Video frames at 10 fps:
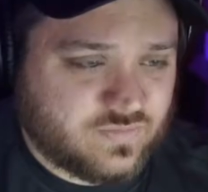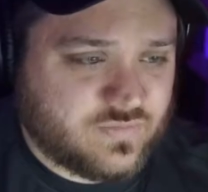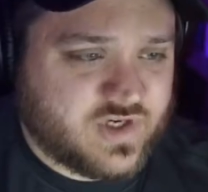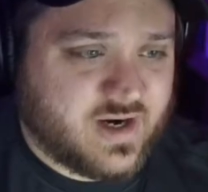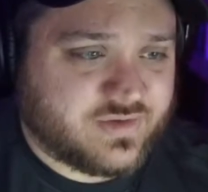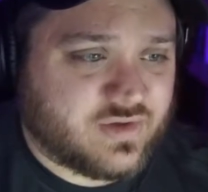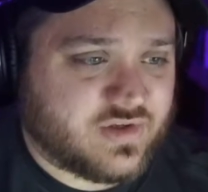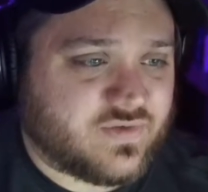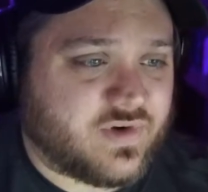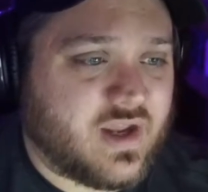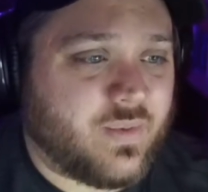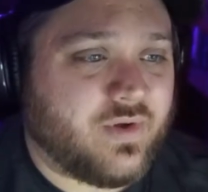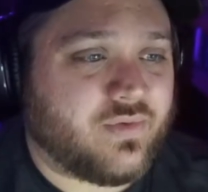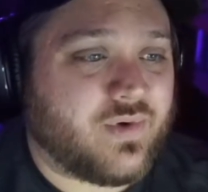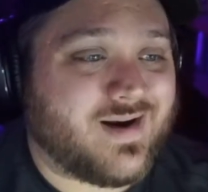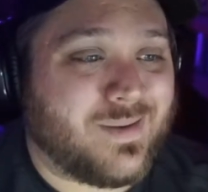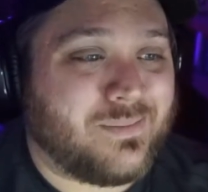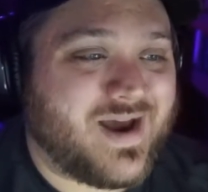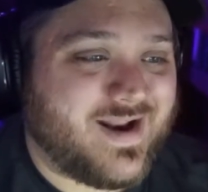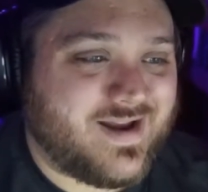shout out to Christopher Cantwell for writing a
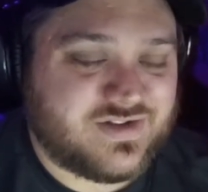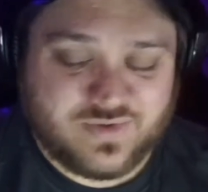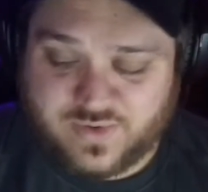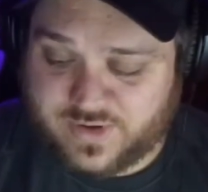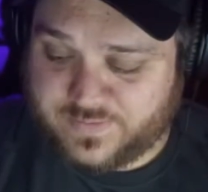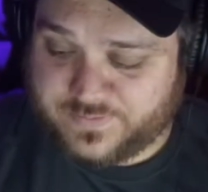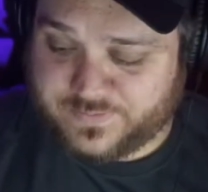badass story.